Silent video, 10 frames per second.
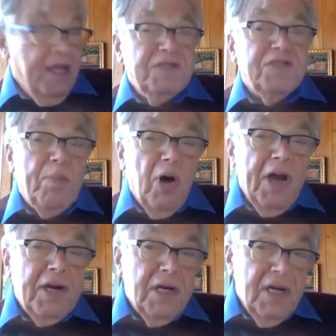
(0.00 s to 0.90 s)

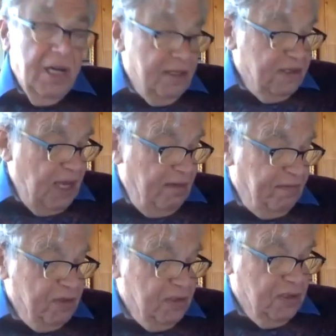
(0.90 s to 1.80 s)
inspired its
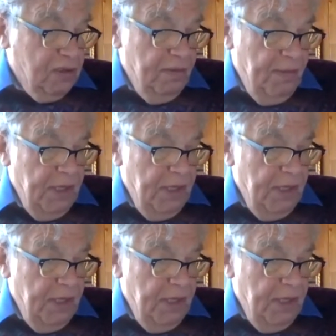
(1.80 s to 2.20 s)
efforts.